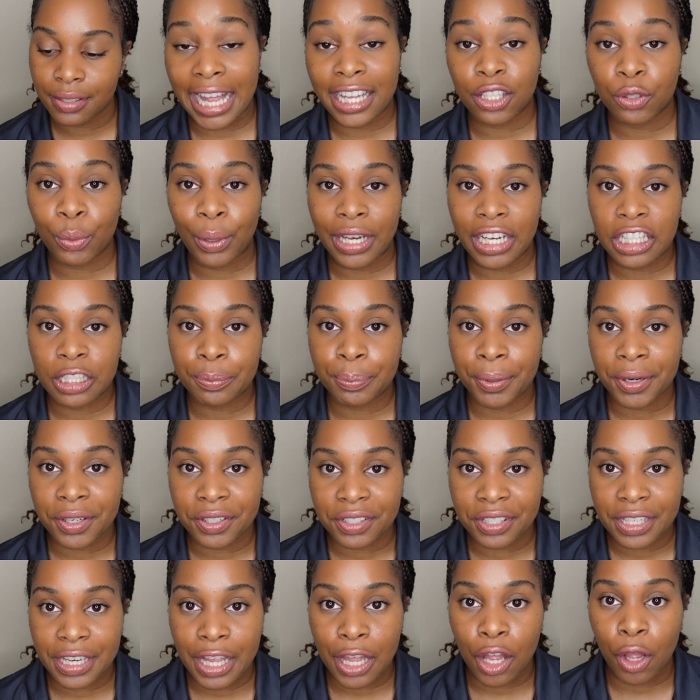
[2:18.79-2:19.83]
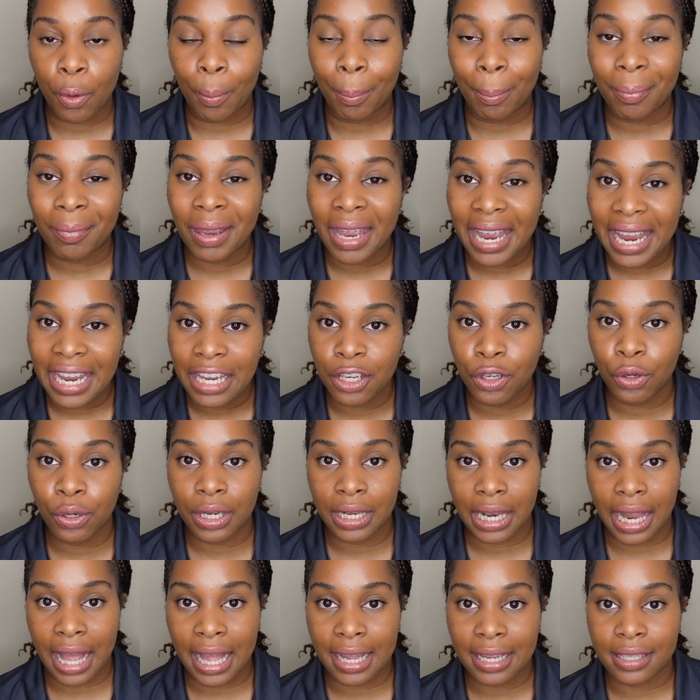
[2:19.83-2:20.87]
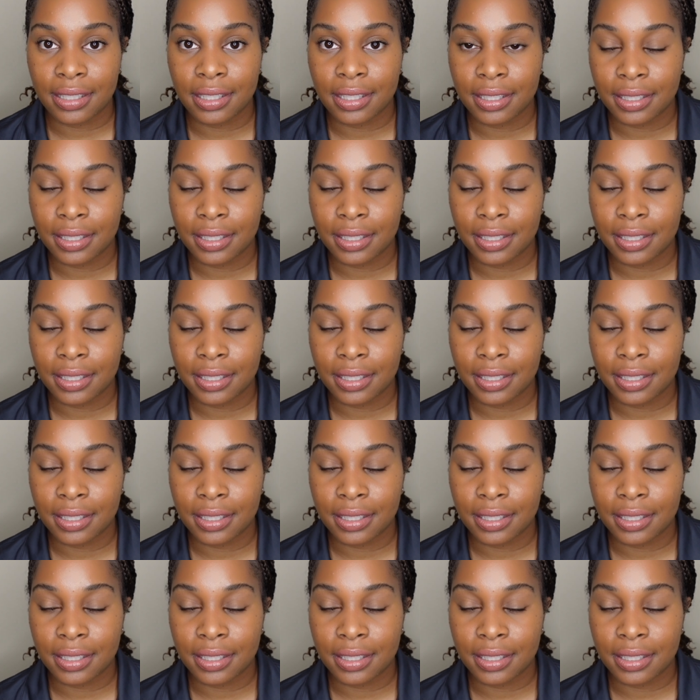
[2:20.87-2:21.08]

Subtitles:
as well as personnel may utilize